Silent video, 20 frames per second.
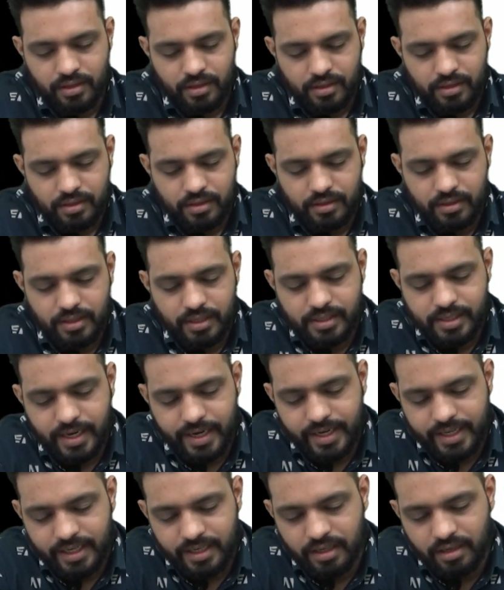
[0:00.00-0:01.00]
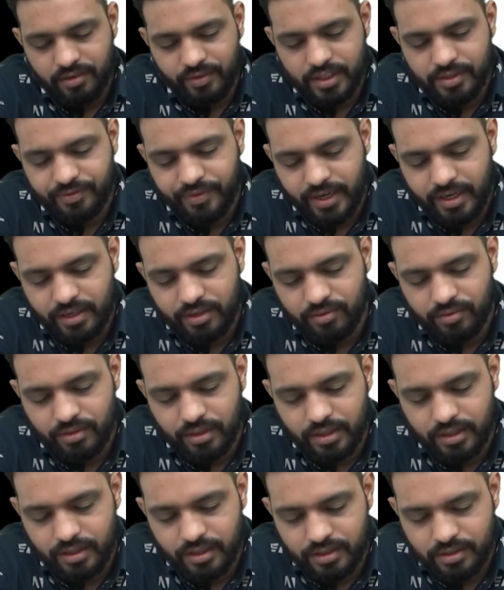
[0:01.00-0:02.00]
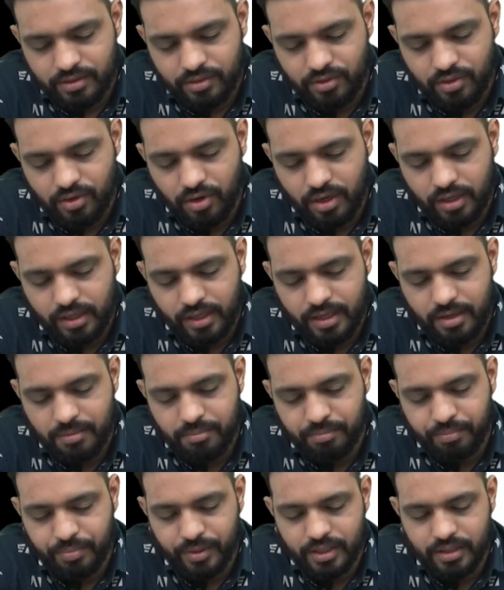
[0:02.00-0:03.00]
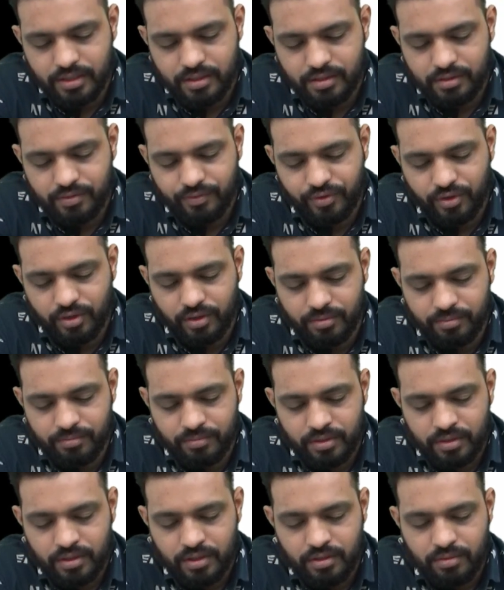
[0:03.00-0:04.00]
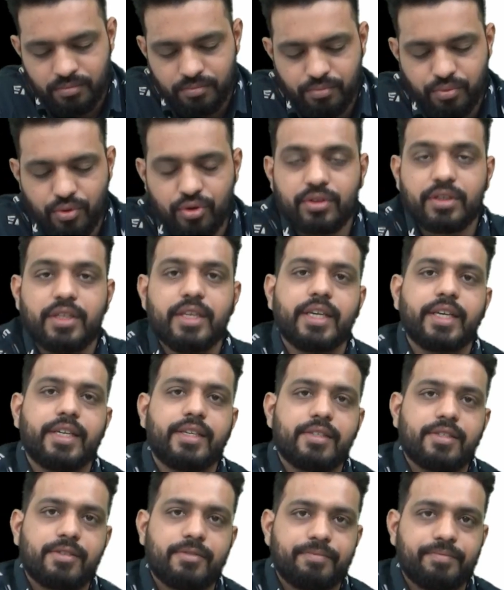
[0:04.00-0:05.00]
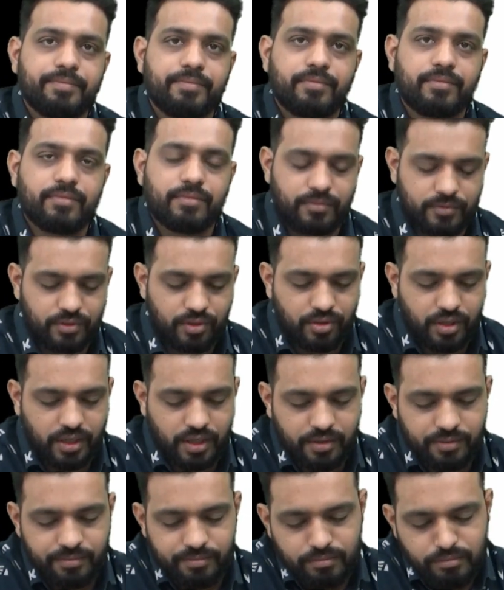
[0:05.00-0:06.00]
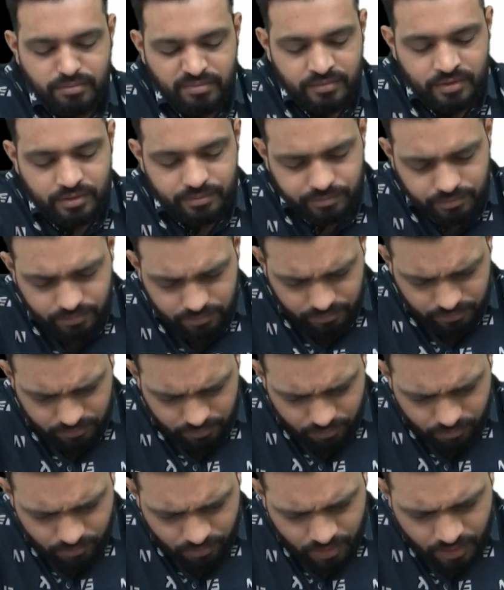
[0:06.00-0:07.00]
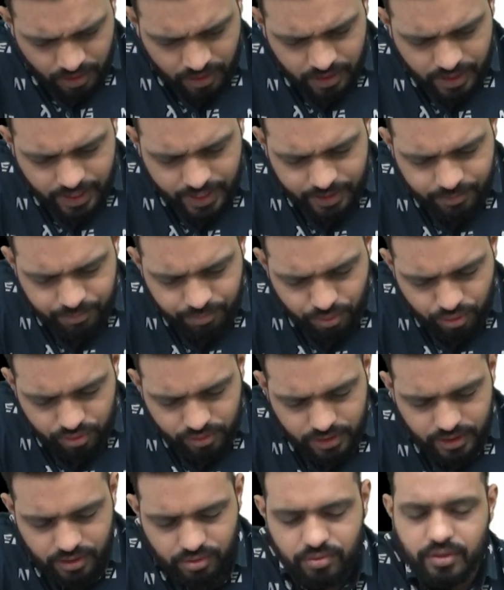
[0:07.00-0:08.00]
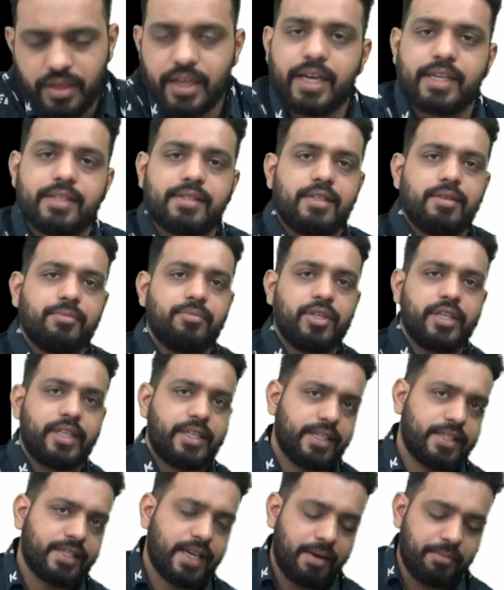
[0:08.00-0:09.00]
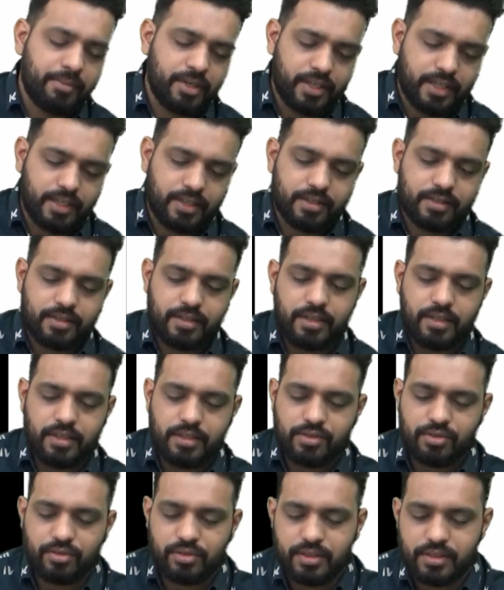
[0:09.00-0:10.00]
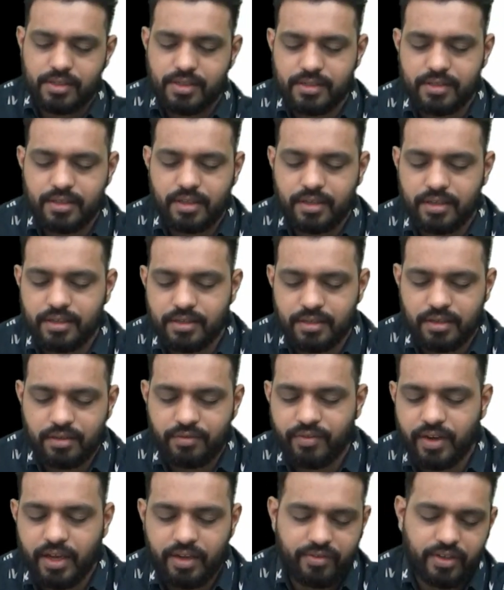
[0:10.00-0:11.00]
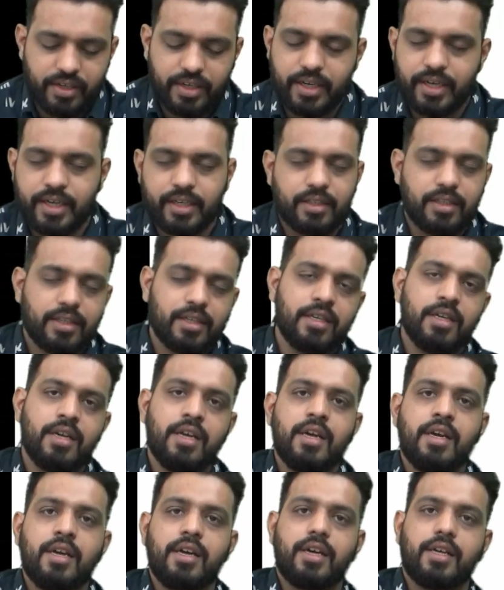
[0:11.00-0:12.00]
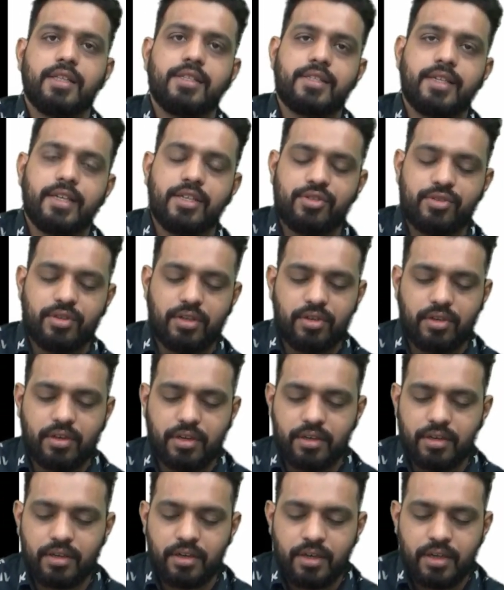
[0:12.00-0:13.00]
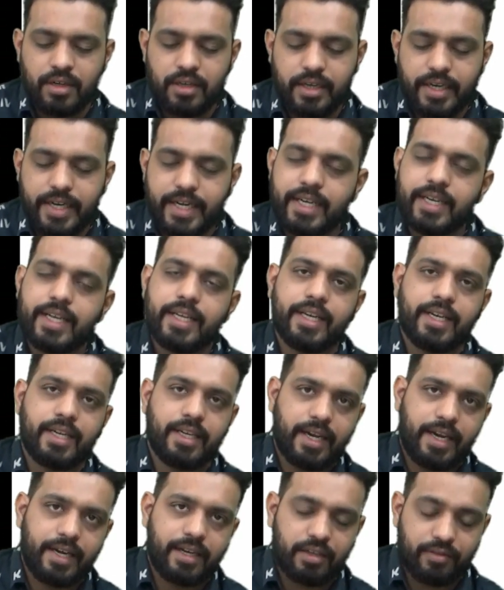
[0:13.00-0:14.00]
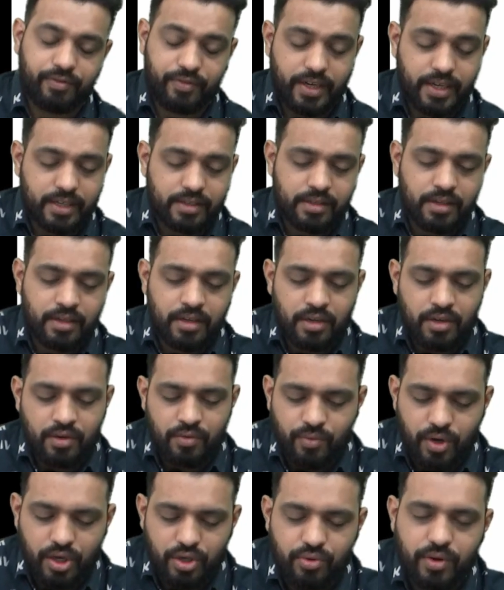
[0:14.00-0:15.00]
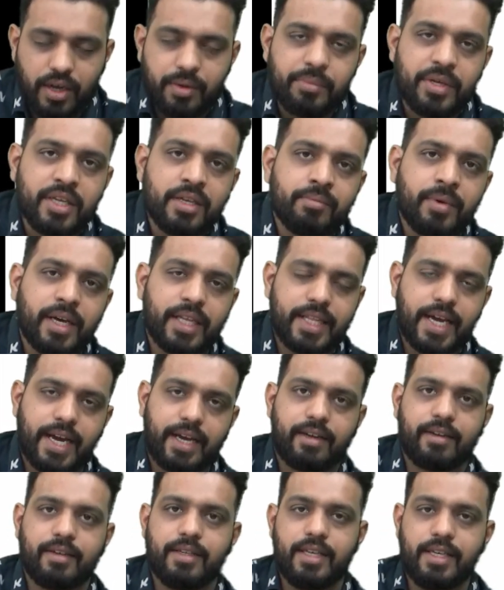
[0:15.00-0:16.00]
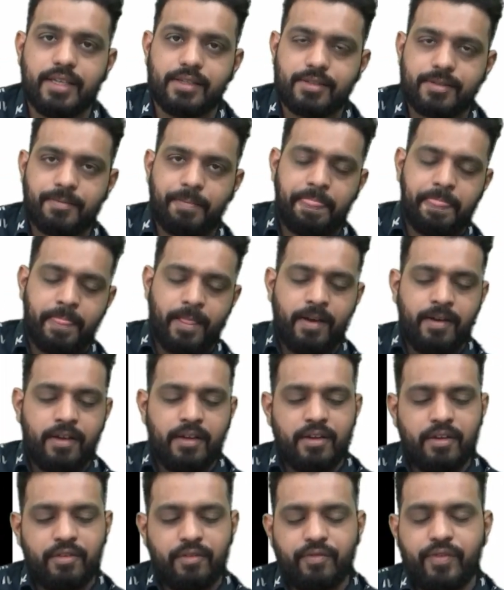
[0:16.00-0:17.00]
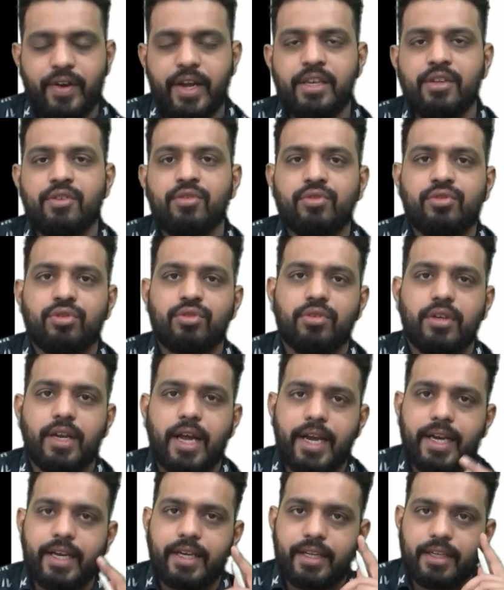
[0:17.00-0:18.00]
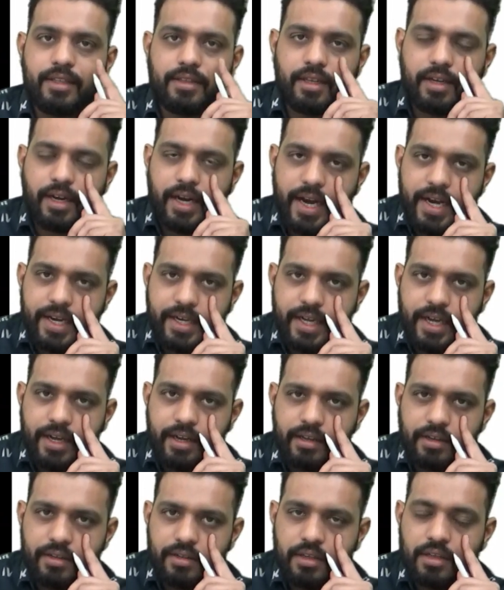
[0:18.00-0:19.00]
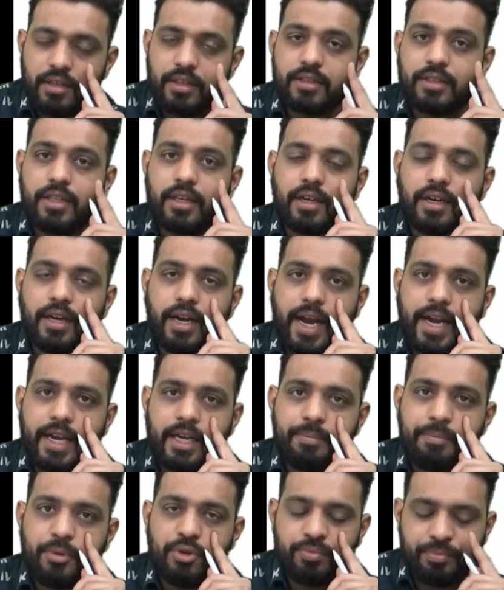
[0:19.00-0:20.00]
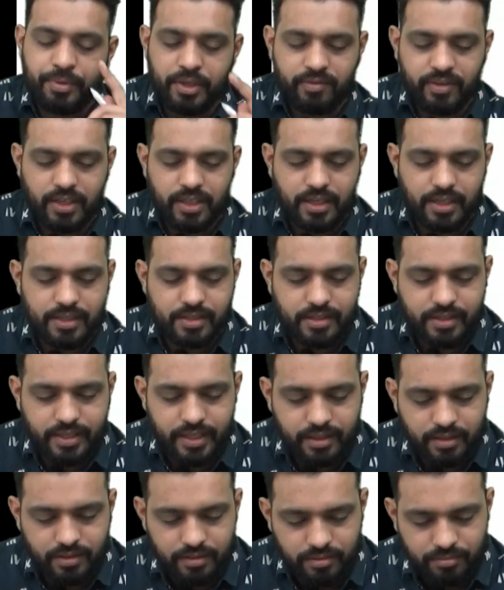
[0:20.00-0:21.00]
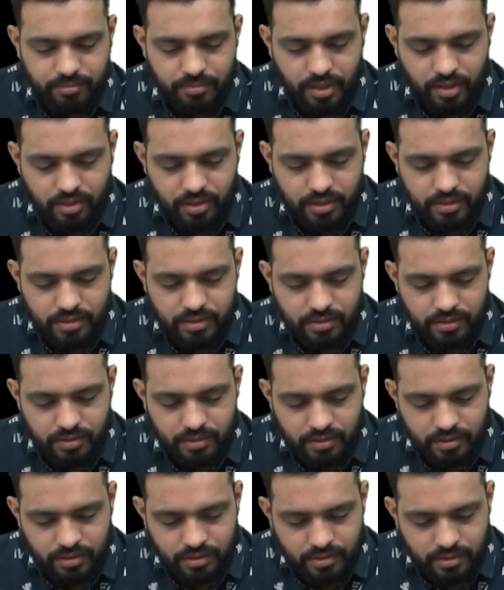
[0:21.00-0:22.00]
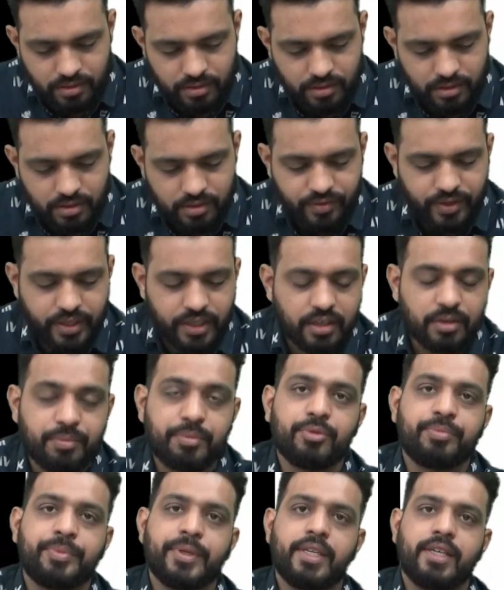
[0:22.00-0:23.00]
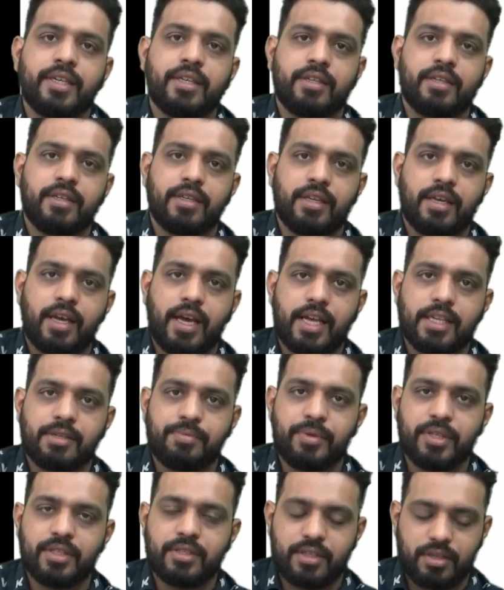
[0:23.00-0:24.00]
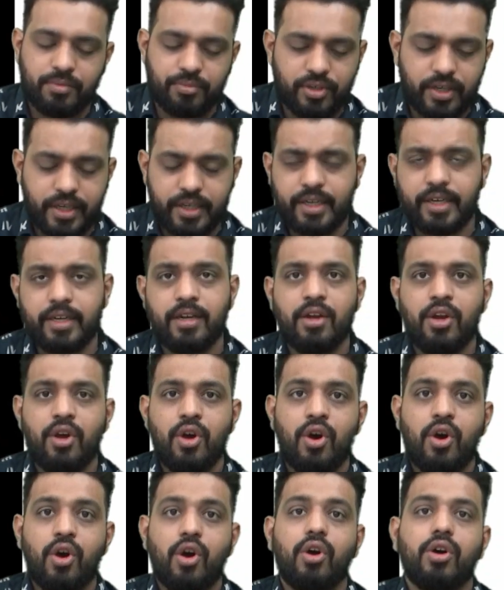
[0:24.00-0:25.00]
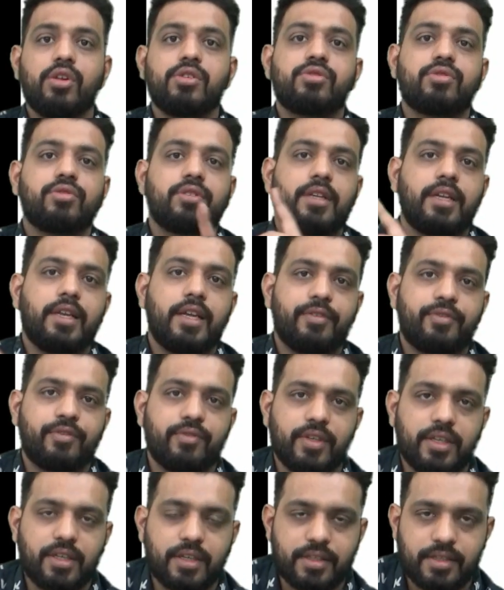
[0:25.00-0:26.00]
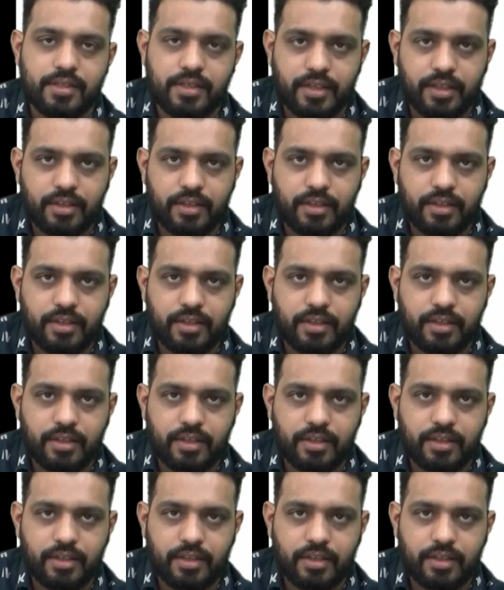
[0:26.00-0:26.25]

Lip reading: this Edinger-Westphal nucleus got impulse from both the ends. Okay, and both the nuclei are stimulated simultaneously. So this is the reason why we get the consensual or indirect light reflex. What do I mean by that? Is when you throw light in the right eye, the right pupil will constrict because sphincter pupillae has been stimulated. Also the left will constrict.